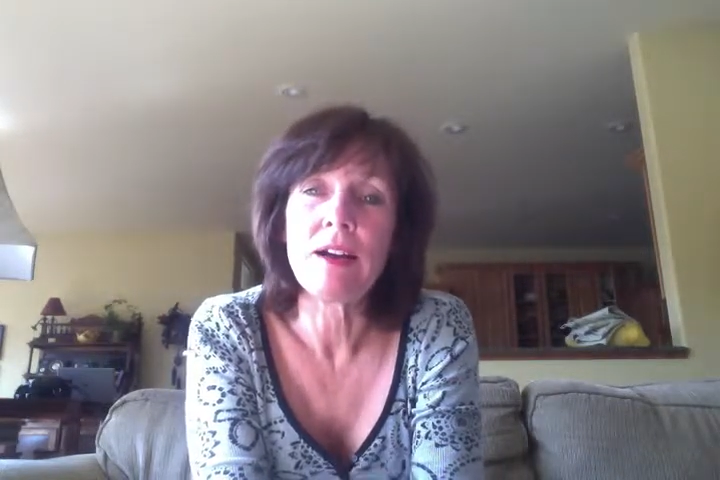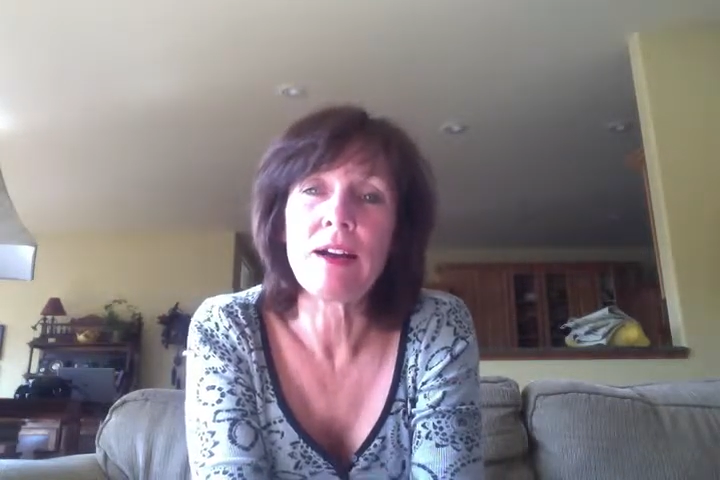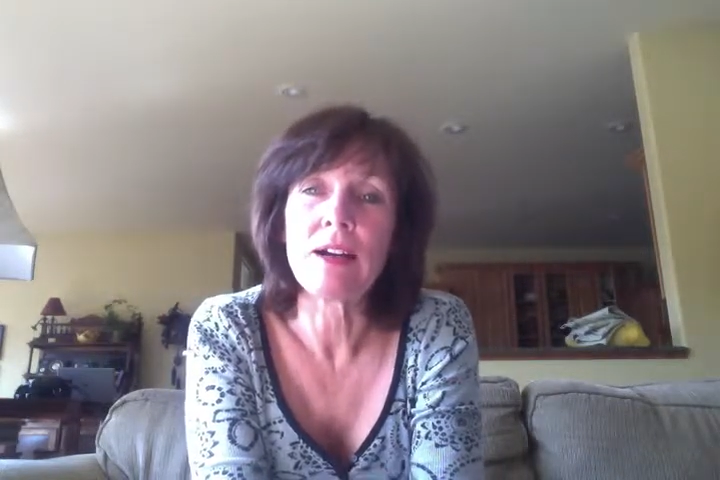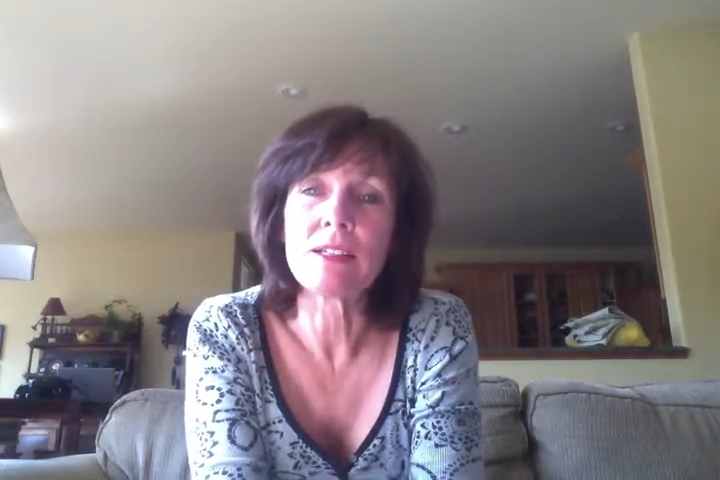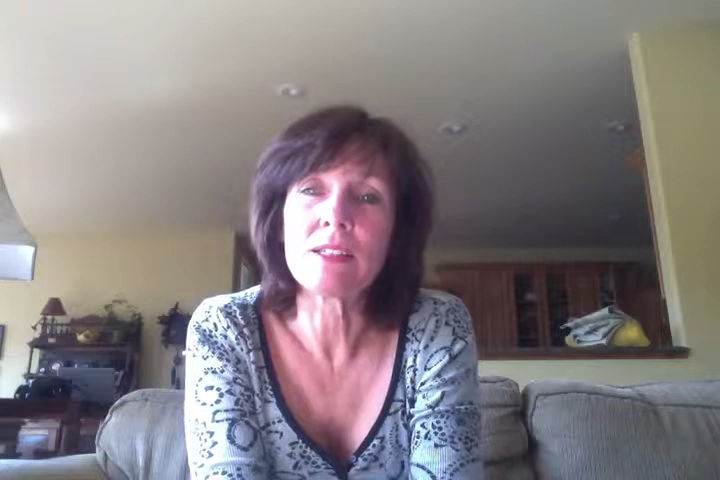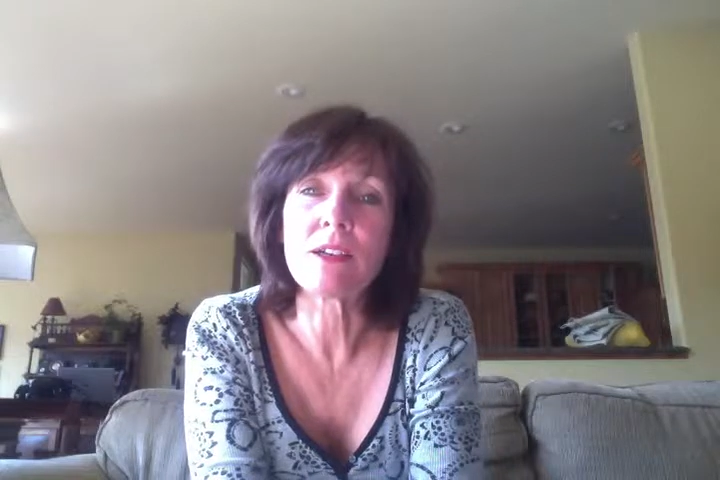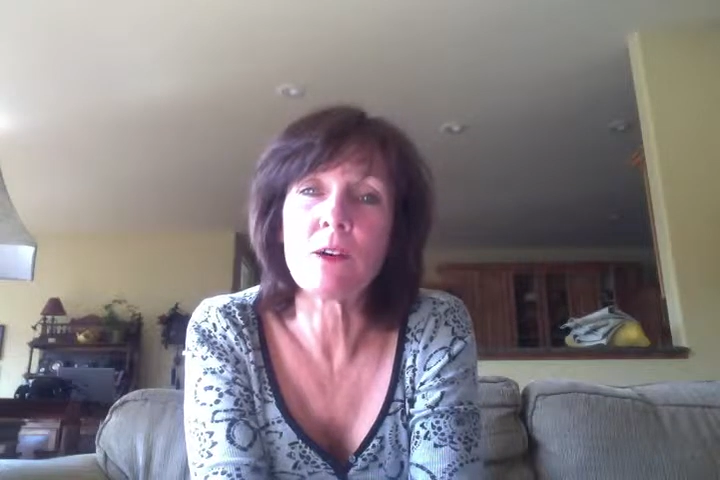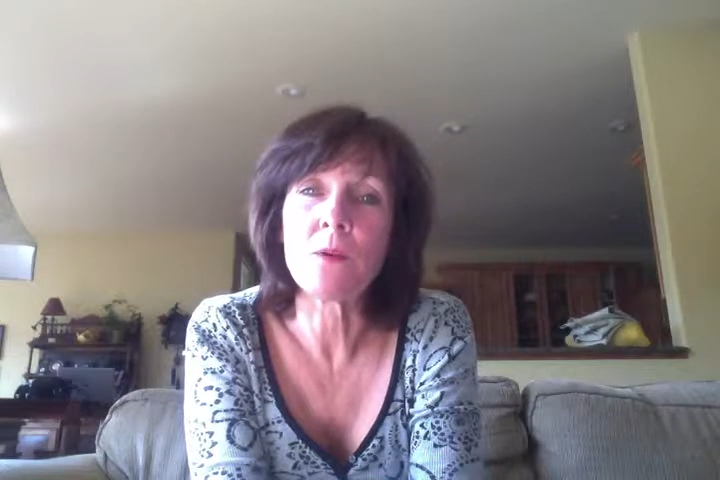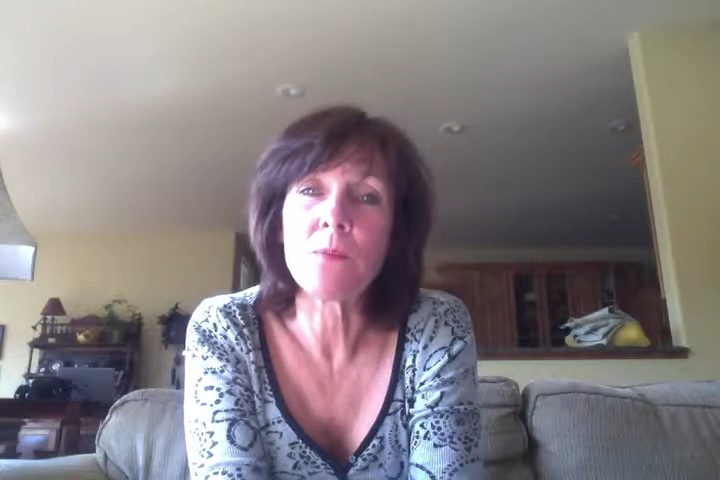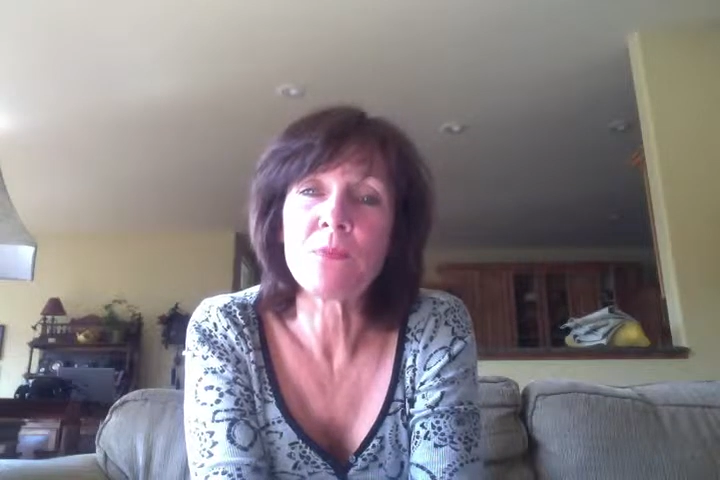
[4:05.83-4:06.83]
Uh,
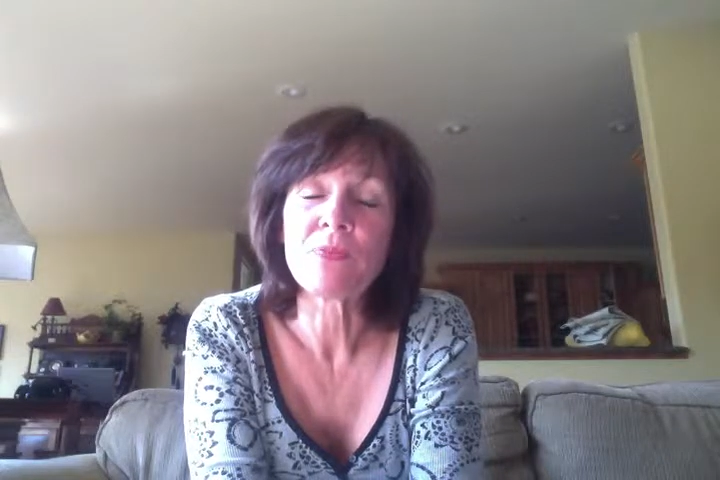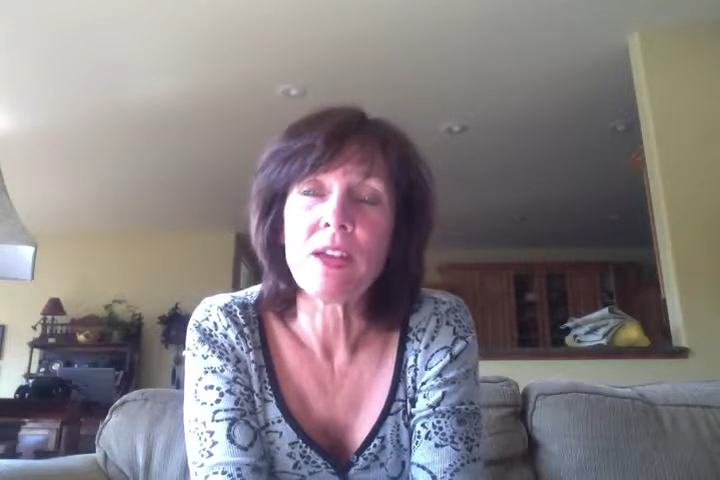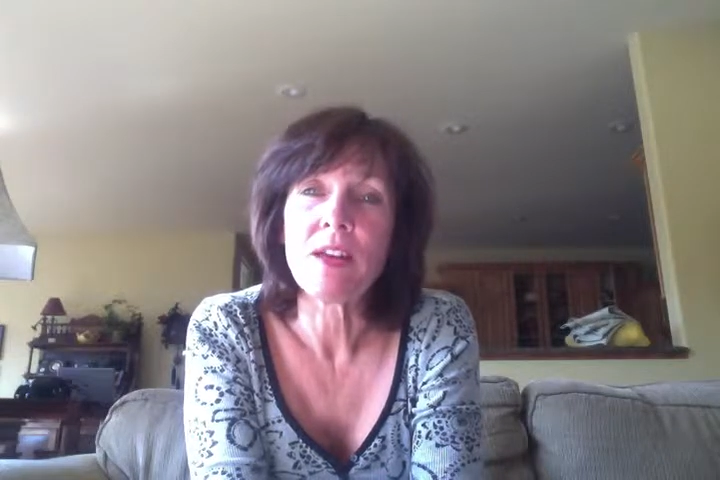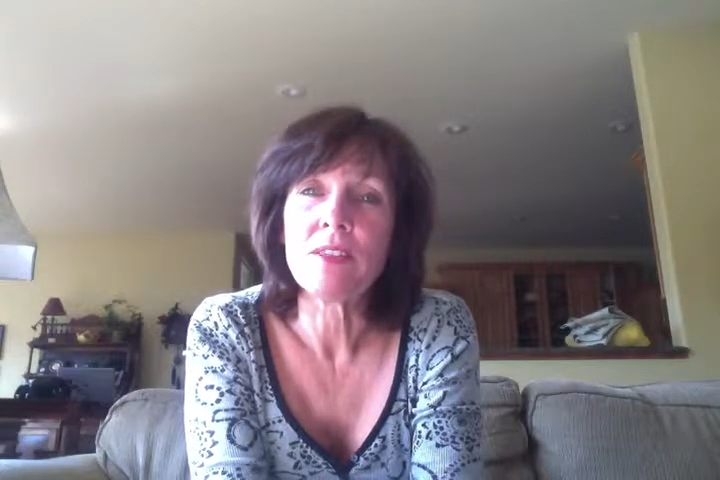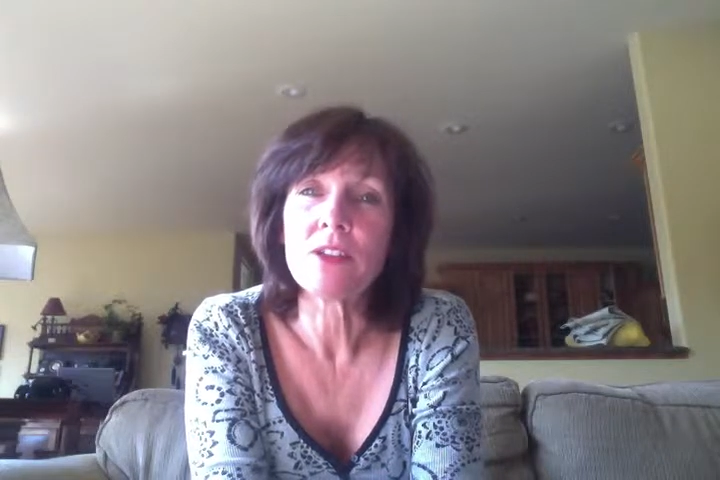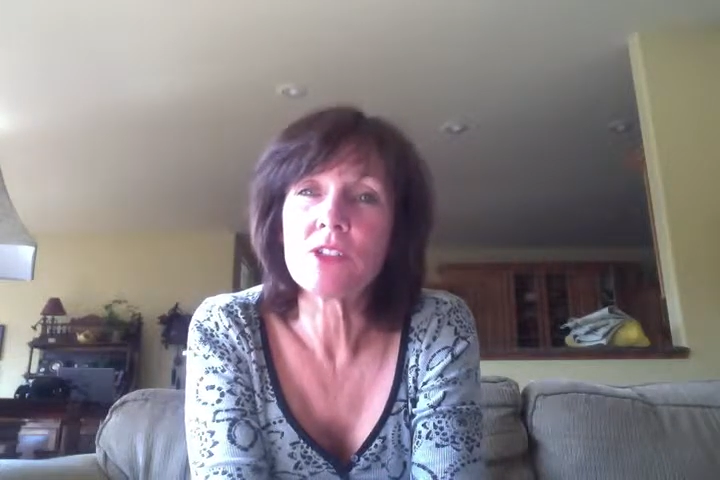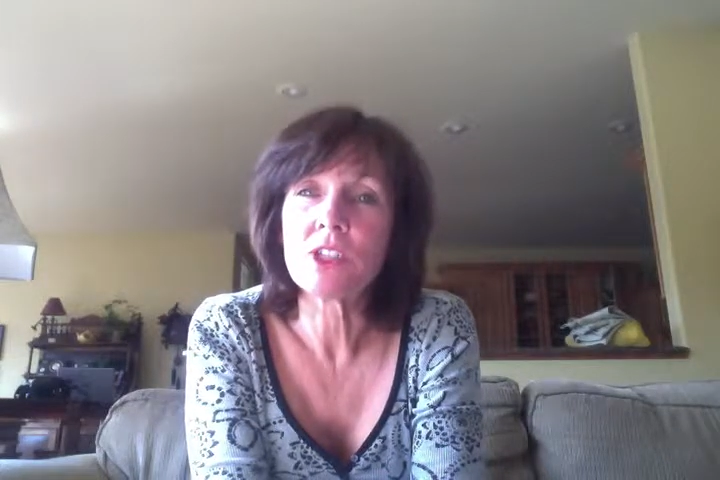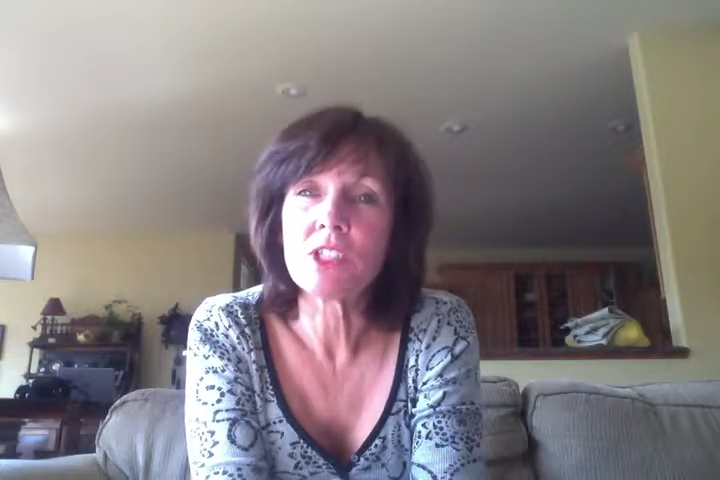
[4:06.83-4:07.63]
so, there's